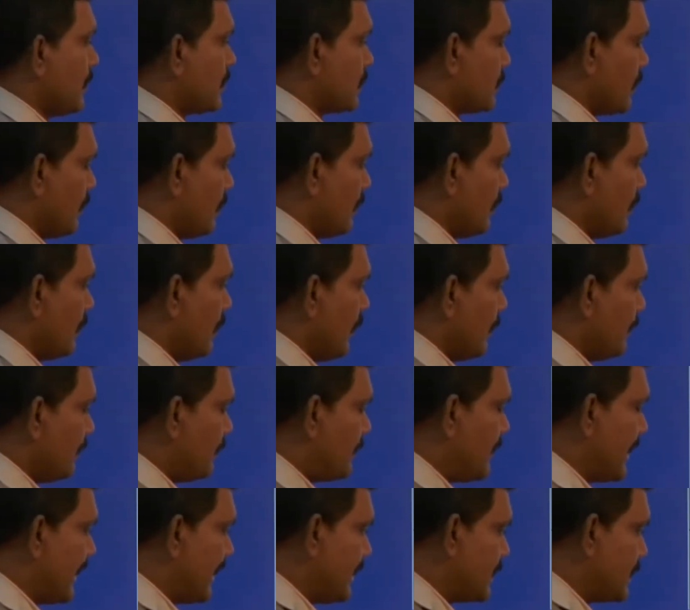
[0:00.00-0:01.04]
So
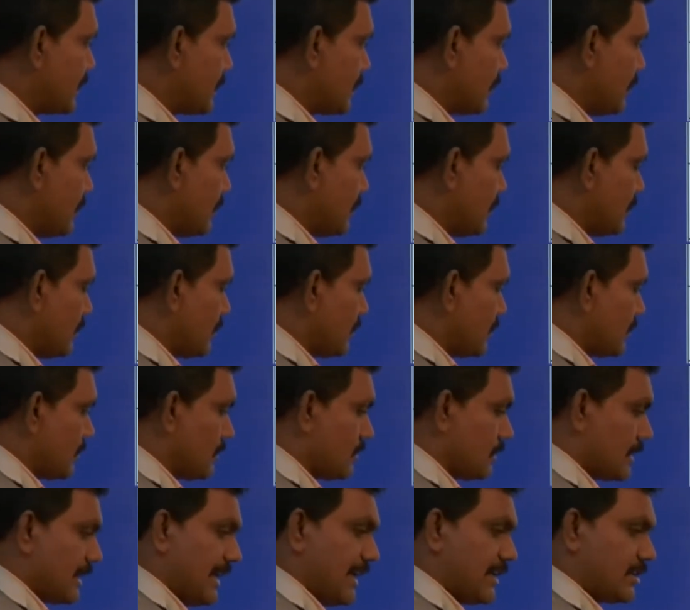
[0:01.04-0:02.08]
there is no
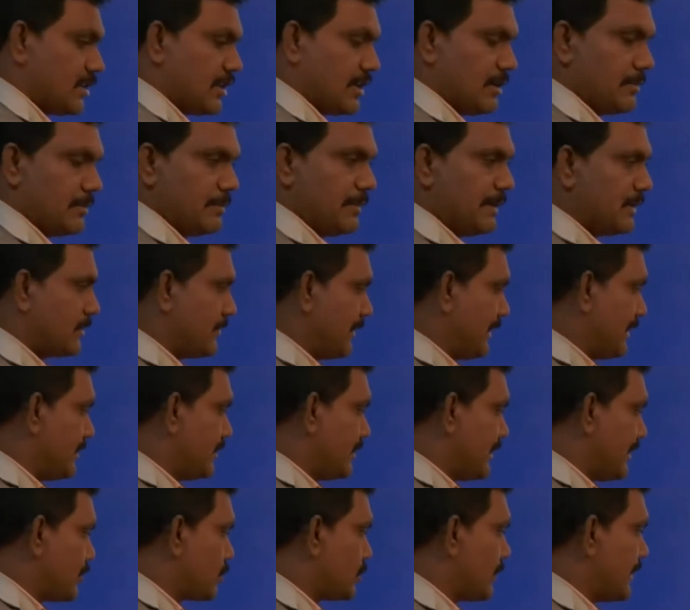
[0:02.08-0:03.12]
relation
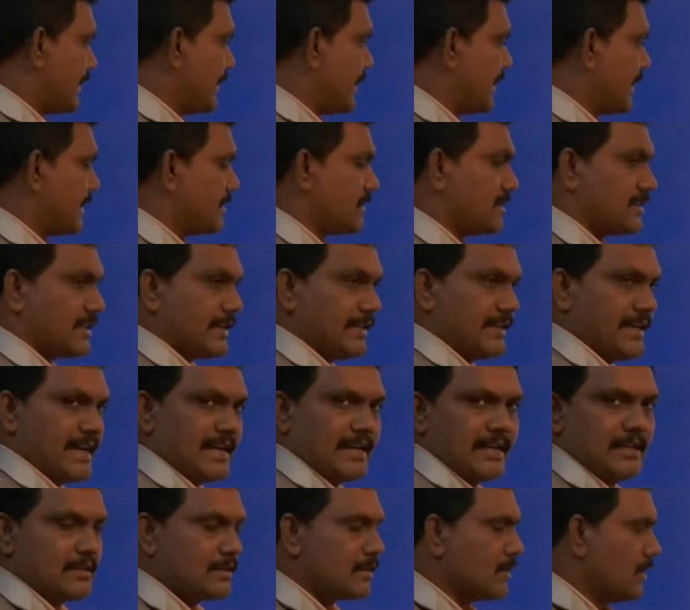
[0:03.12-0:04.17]
between these two adjacent
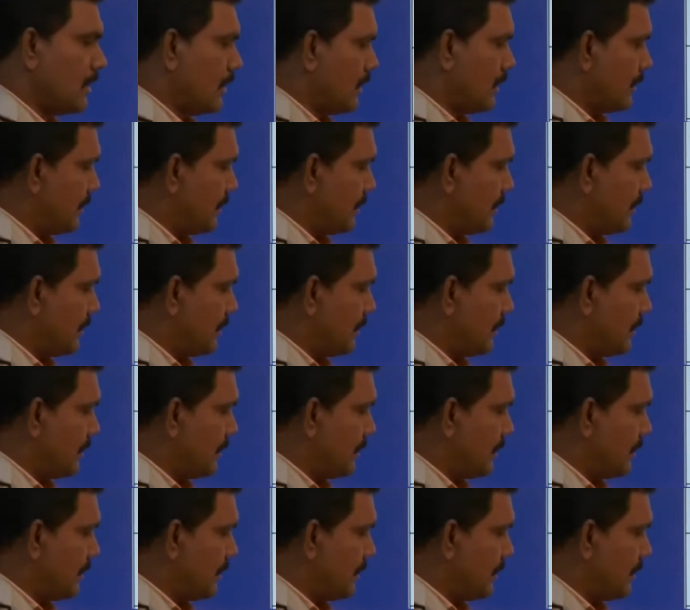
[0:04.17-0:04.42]
angles.